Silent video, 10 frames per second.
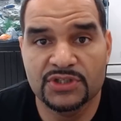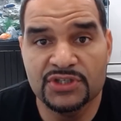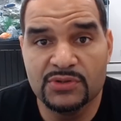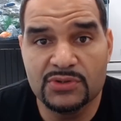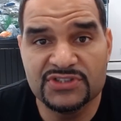
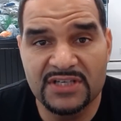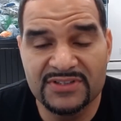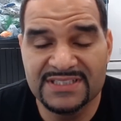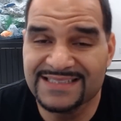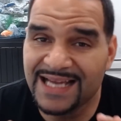Nero
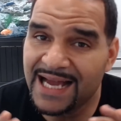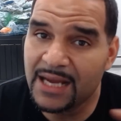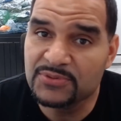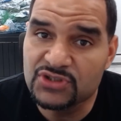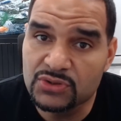7 is
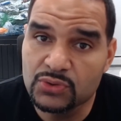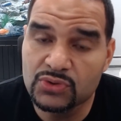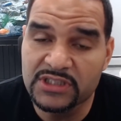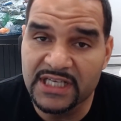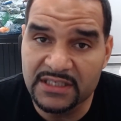
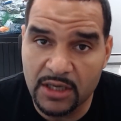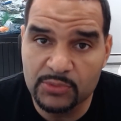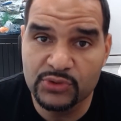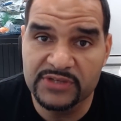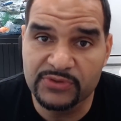absolutely an
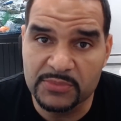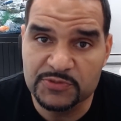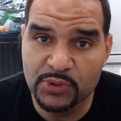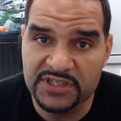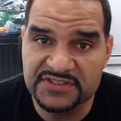upgrade from its
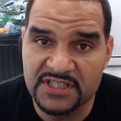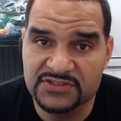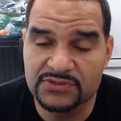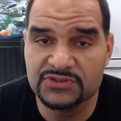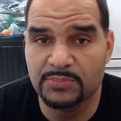
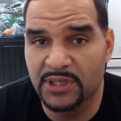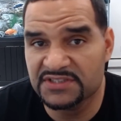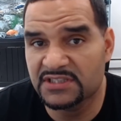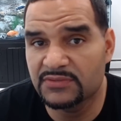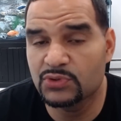predecessors, but
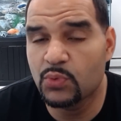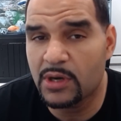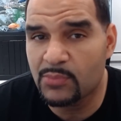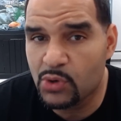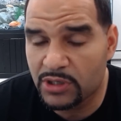to give you one
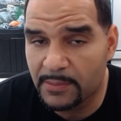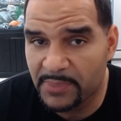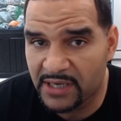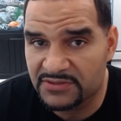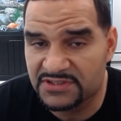more
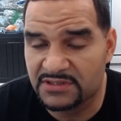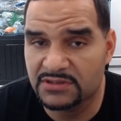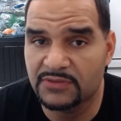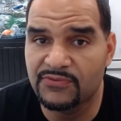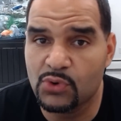comparison,
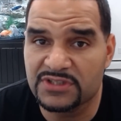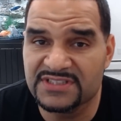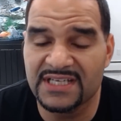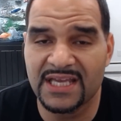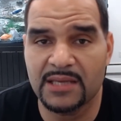the
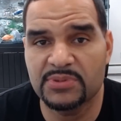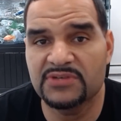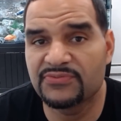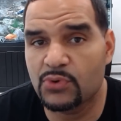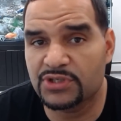Vortec
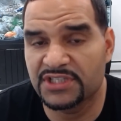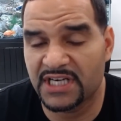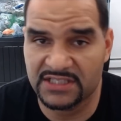MP40 that I